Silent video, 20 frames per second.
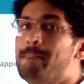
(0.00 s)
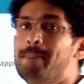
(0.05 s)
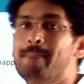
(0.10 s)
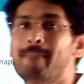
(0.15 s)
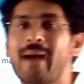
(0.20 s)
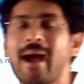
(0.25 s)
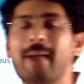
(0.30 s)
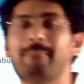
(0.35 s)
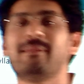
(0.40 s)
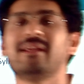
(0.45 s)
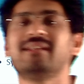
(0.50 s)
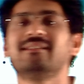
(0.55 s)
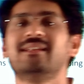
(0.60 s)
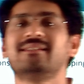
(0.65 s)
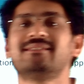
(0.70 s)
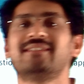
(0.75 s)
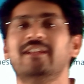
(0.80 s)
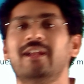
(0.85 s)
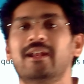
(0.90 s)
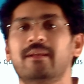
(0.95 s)
mapping
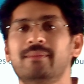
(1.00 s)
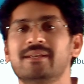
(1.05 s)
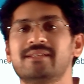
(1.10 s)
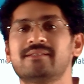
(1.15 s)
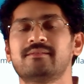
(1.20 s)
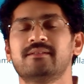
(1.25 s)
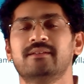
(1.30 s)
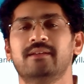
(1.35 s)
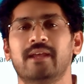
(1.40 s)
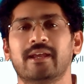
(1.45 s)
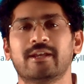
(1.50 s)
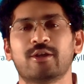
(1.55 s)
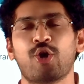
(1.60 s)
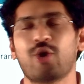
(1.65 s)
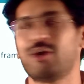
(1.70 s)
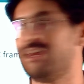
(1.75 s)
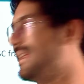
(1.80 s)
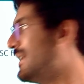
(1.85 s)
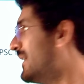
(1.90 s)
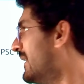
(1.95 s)
the syllabus
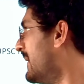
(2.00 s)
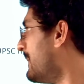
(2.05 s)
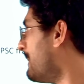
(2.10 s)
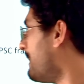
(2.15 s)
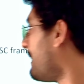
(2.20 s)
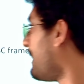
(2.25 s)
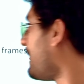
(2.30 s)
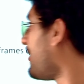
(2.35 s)
accordingly.